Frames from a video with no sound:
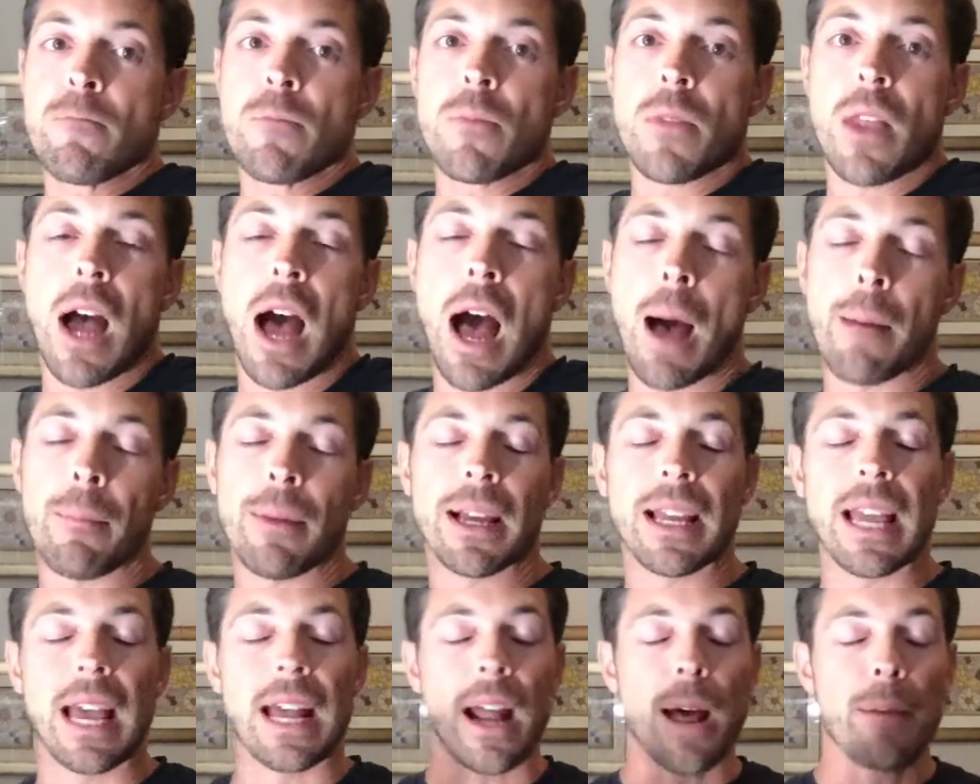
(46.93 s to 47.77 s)

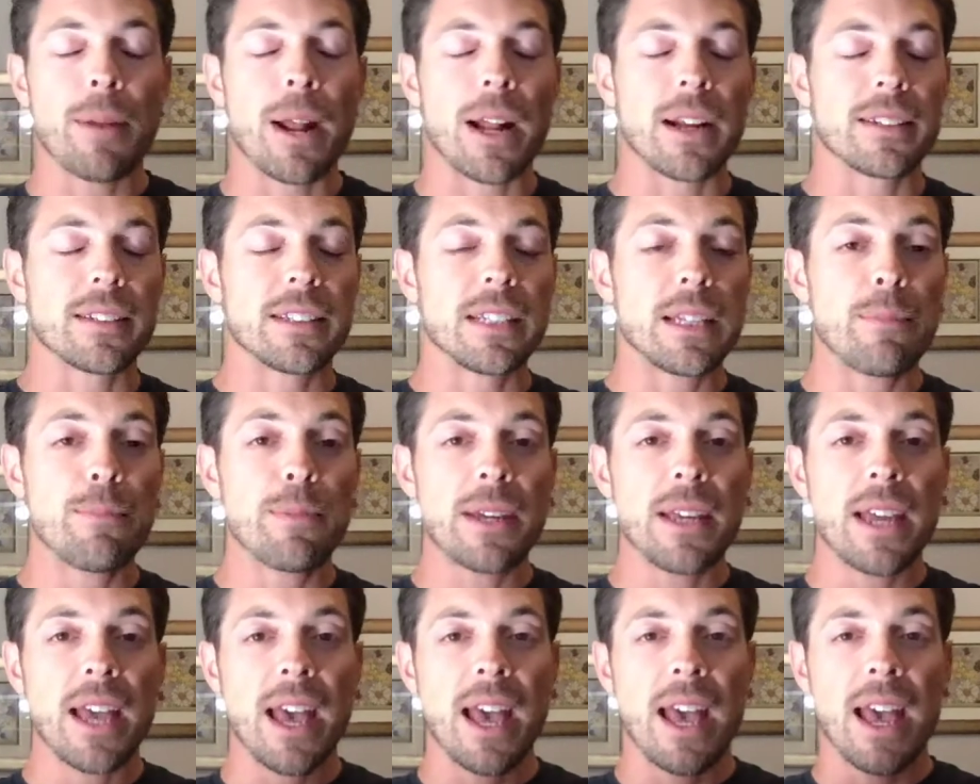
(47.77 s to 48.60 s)
Again, I'm not a
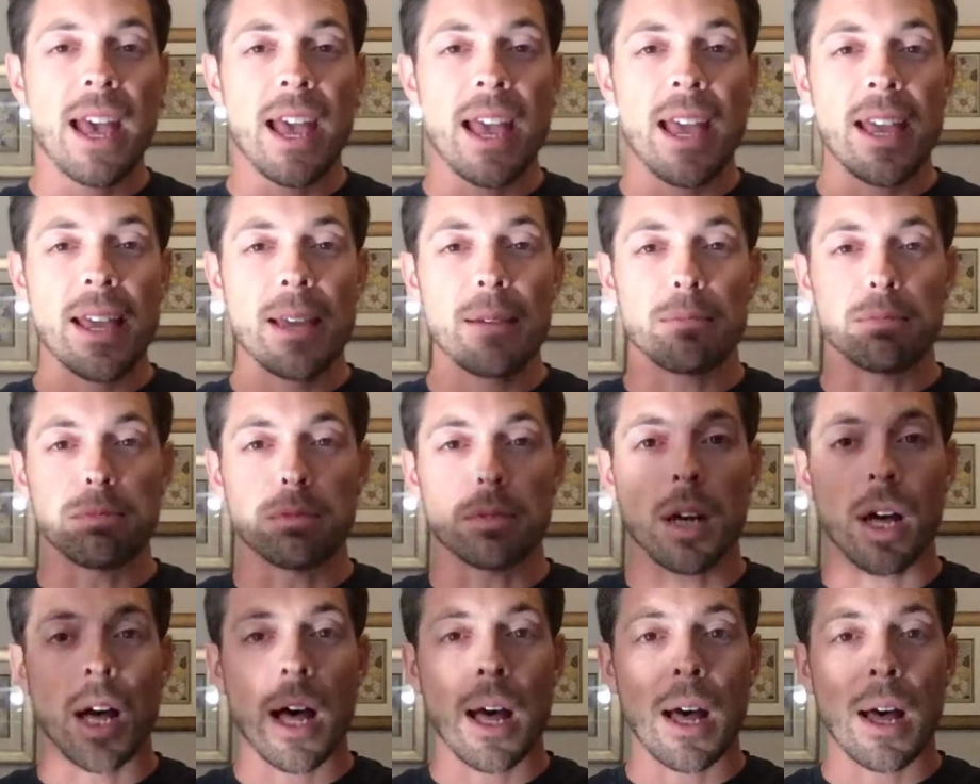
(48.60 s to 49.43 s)
CPA,
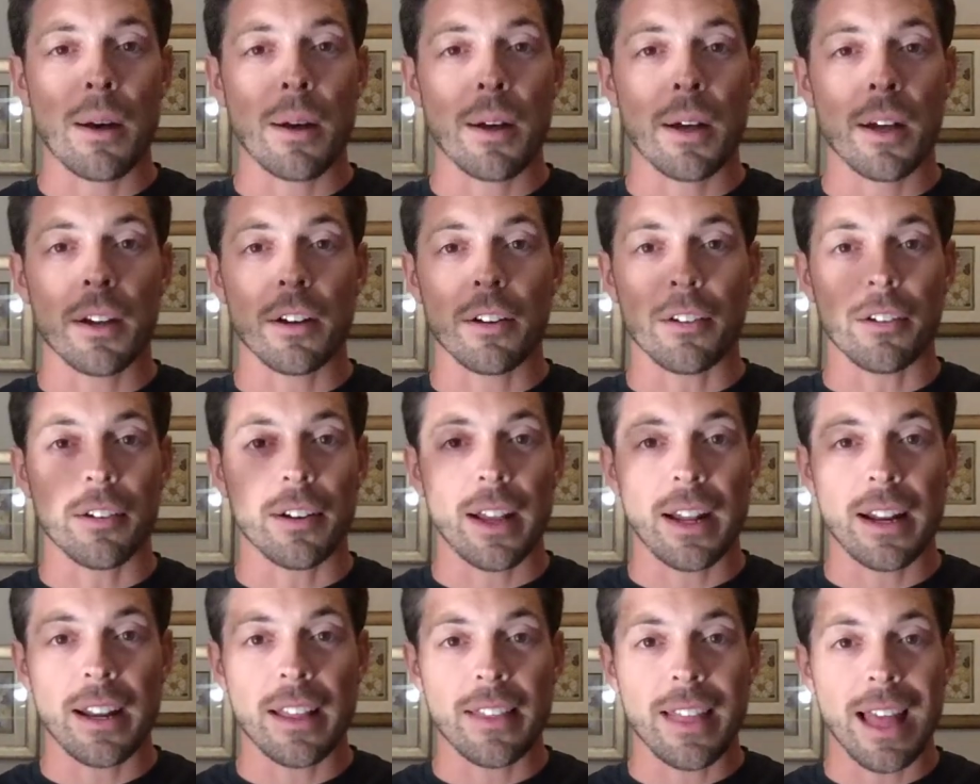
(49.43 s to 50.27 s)
blah, or
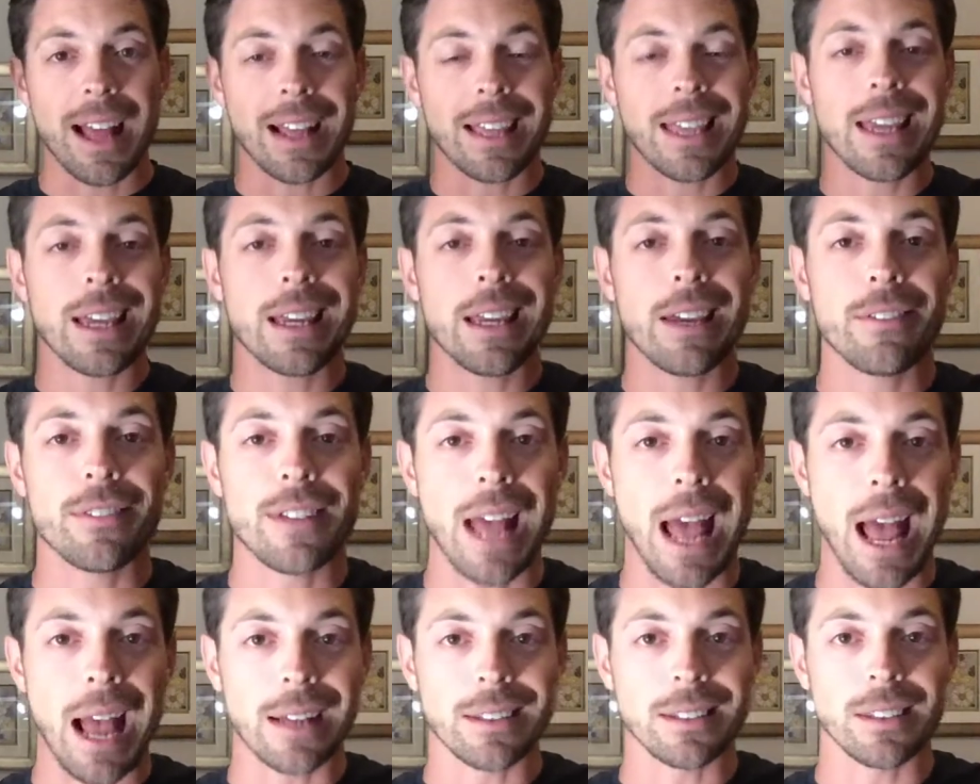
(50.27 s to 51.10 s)
any of that. Can't give
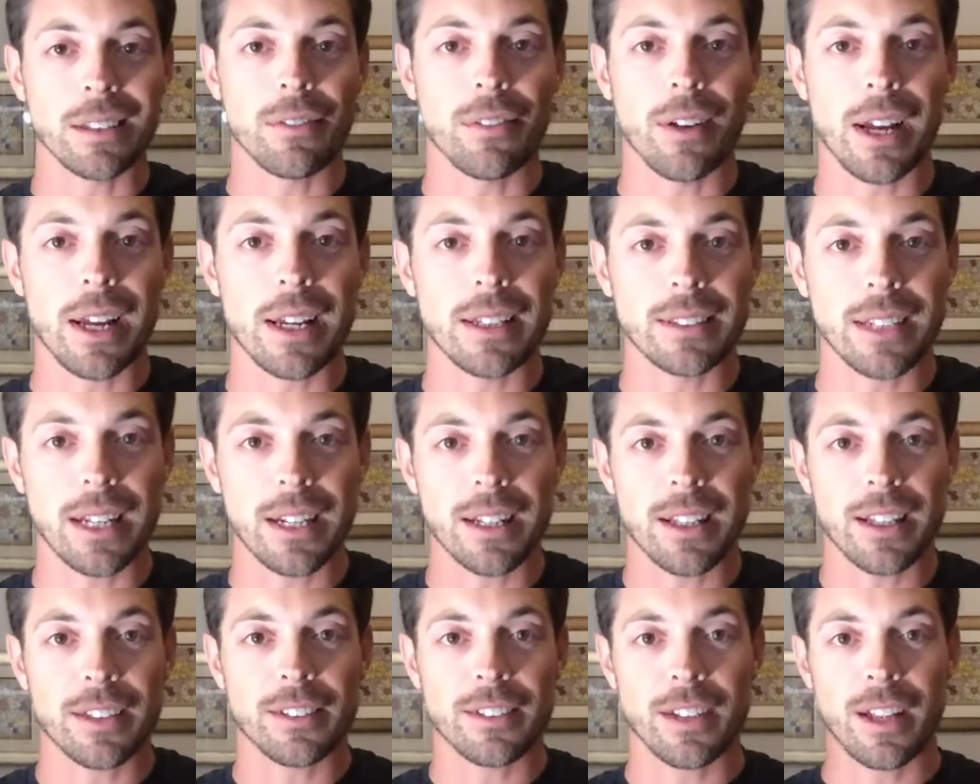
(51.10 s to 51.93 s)
tax advice. Any
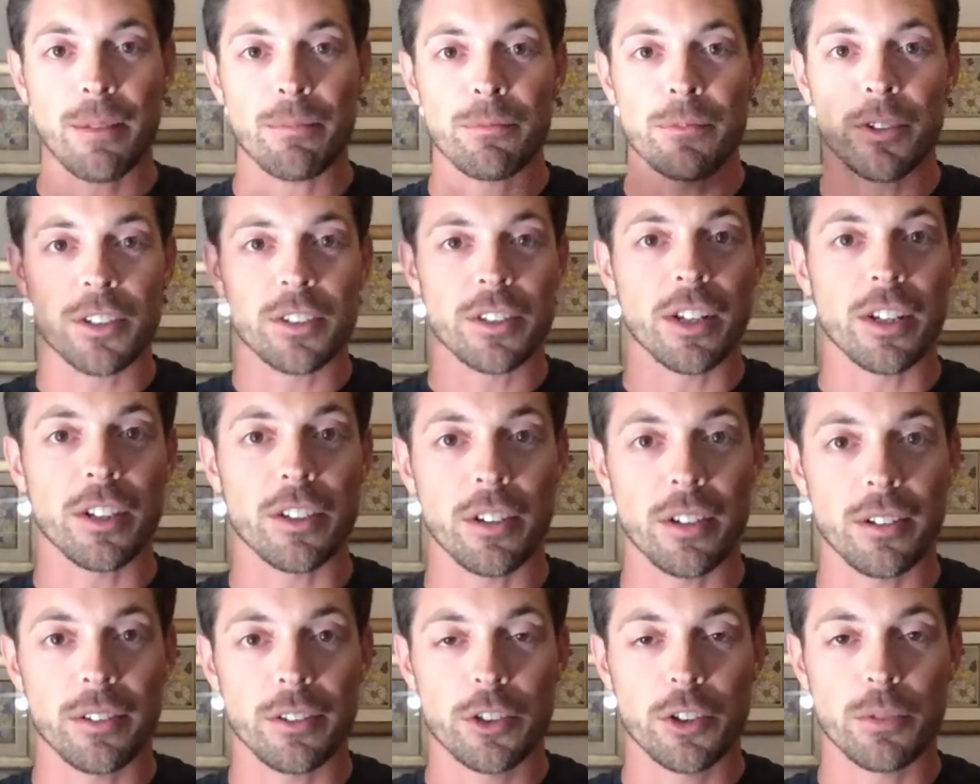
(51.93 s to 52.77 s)
of that. I'm just a
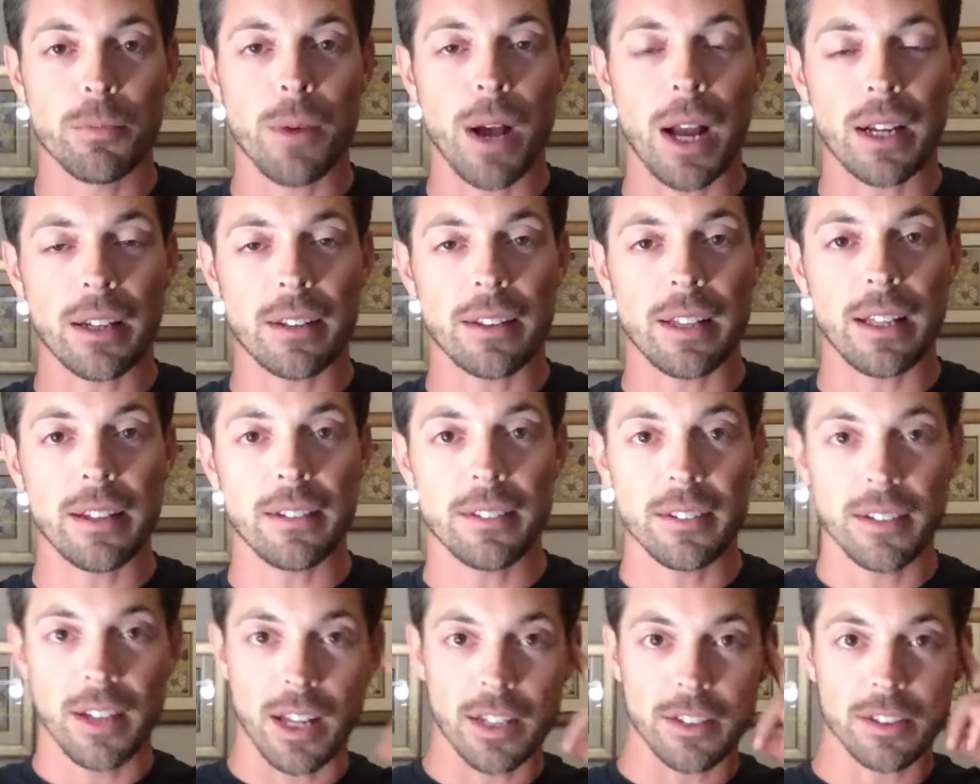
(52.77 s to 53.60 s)
schmuck
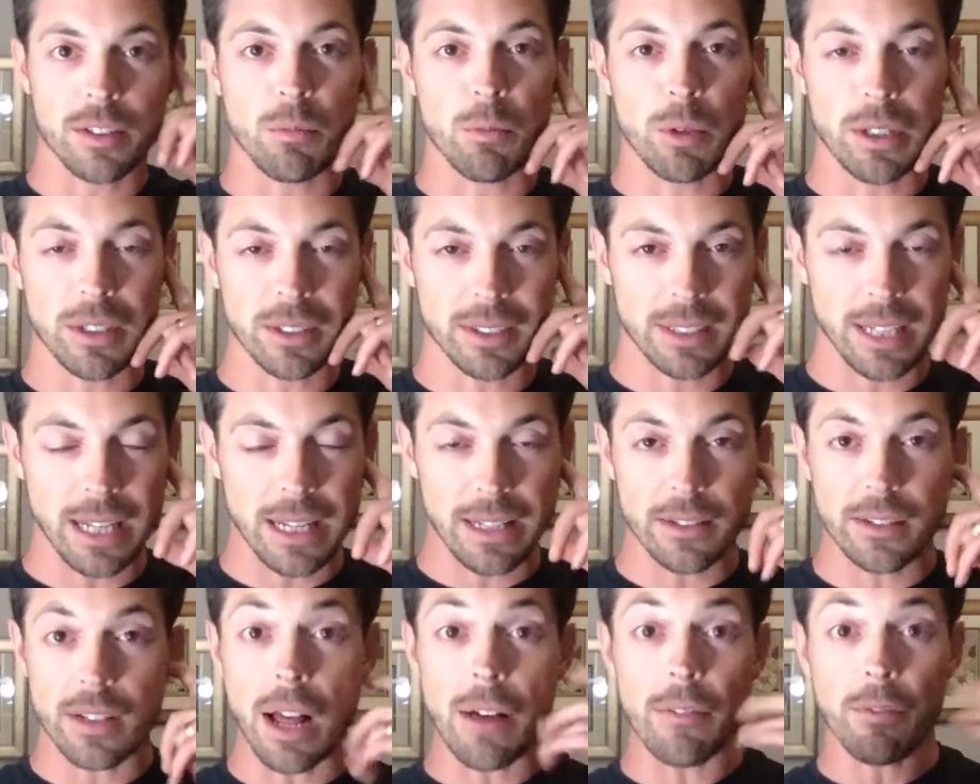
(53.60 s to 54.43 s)
that does some real
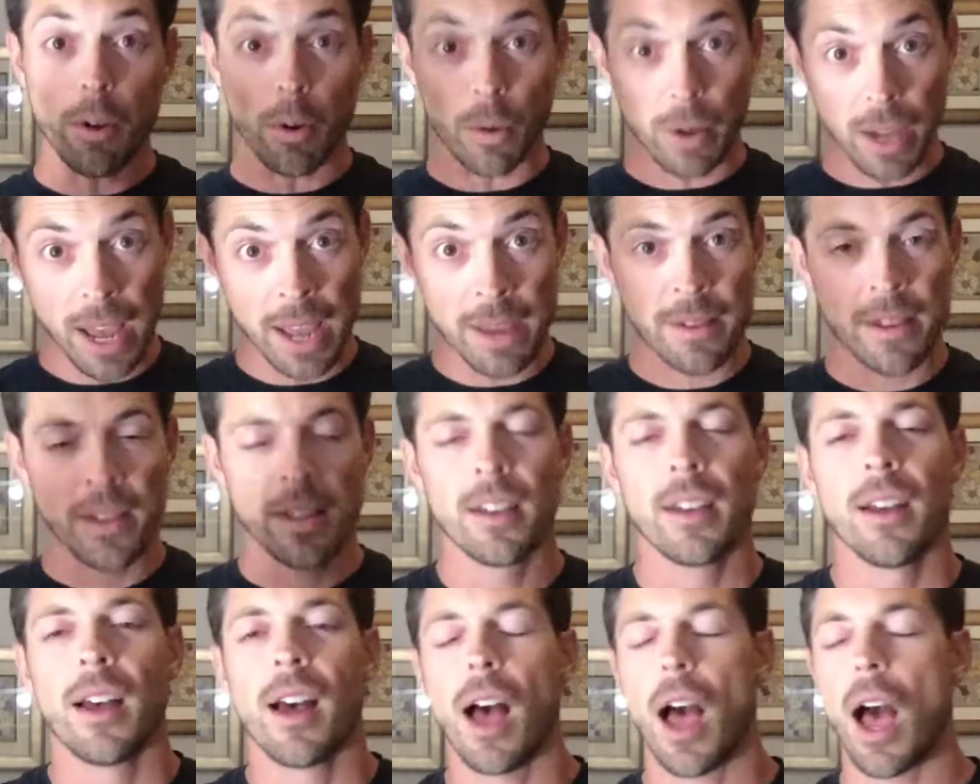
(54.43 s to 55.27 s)
estate stuff, okay?
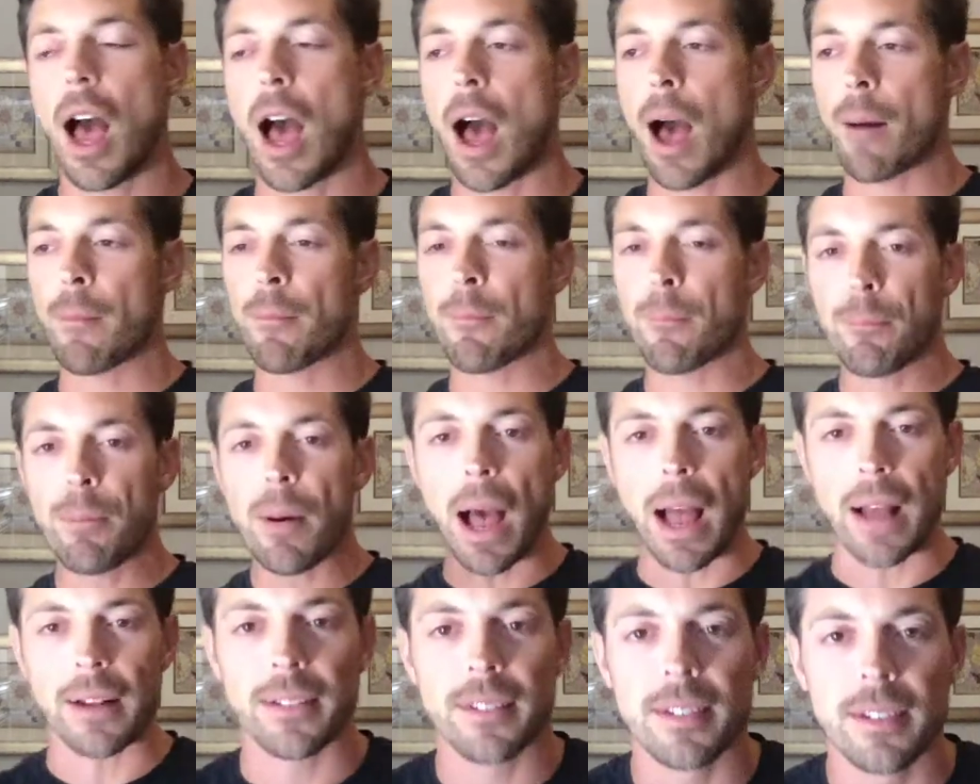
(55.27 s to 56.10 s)

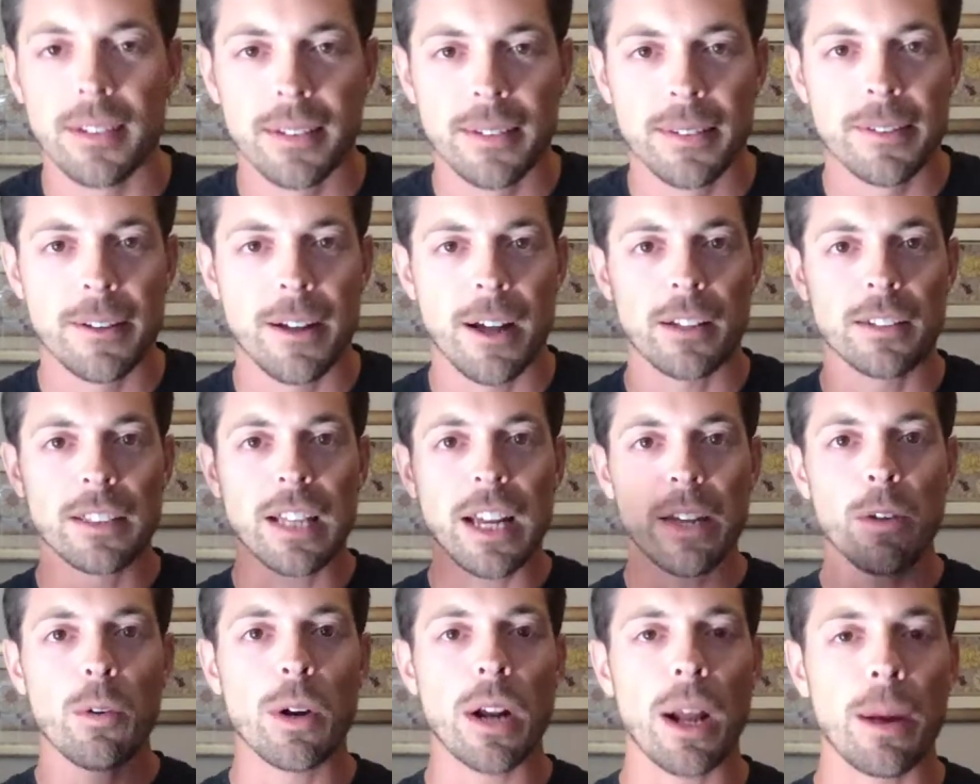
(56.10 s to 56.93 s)
But I'll tell
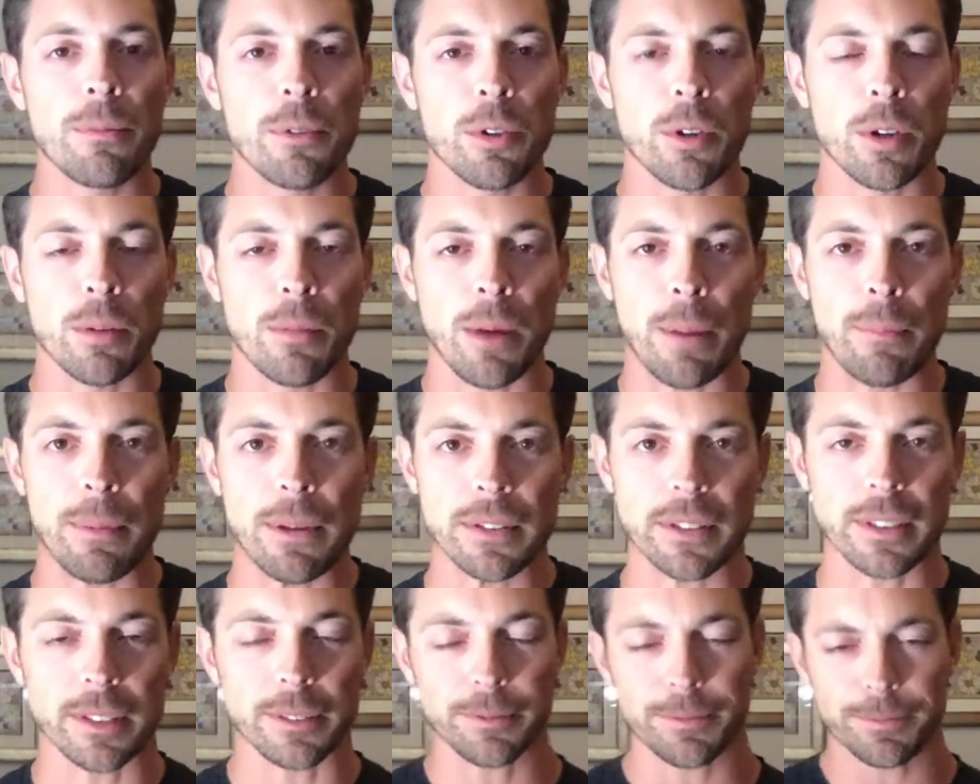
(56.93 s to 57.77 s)
you what I'm doing in my
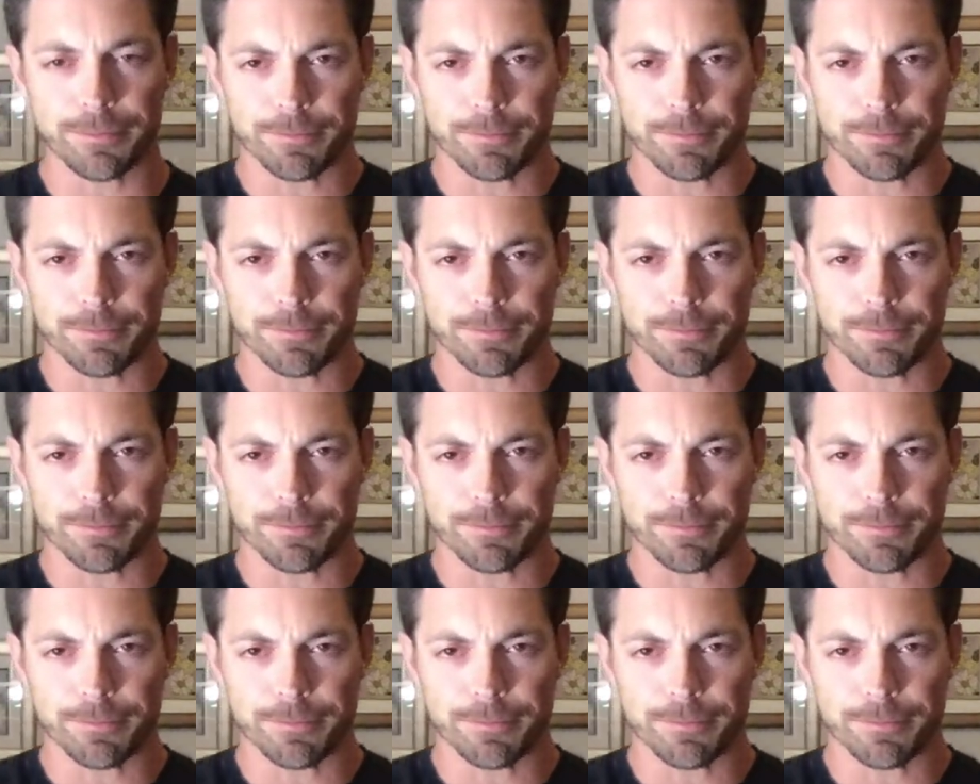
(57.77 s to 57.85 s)
business.